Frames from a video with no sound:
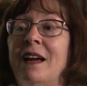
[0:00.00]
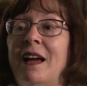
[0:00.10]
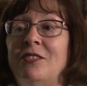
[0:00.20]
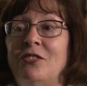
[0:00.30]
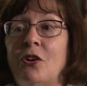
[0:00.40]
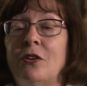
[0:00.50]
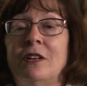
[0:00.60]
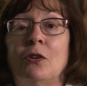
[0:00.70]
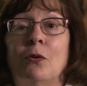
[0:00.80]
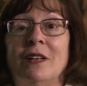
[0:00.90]
I
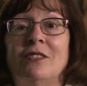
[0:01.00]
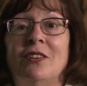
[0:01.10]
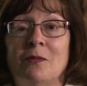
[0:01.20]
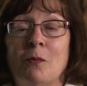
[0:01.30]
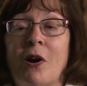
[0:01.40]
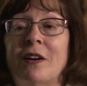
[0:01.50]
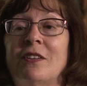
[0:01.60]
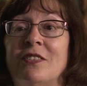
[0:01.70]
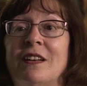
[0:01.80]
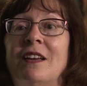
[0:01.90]
started going to the
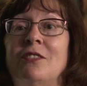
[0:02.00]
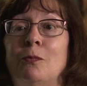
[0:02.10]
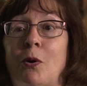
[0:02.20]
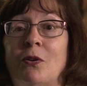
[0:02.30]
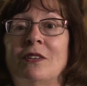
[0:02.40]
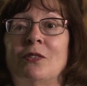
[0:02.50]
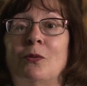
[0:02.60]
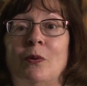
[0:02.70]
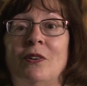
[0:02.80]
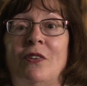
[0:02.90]
markets, and I spoke a little
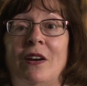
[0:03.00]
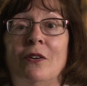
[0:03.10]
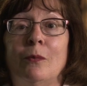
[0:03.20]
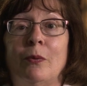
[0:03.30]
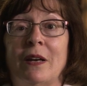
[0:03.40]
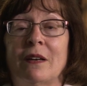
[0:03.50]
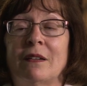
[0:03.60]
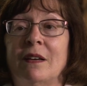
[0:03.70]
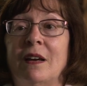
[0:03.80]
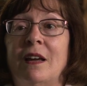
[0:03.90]
bit of Arabic.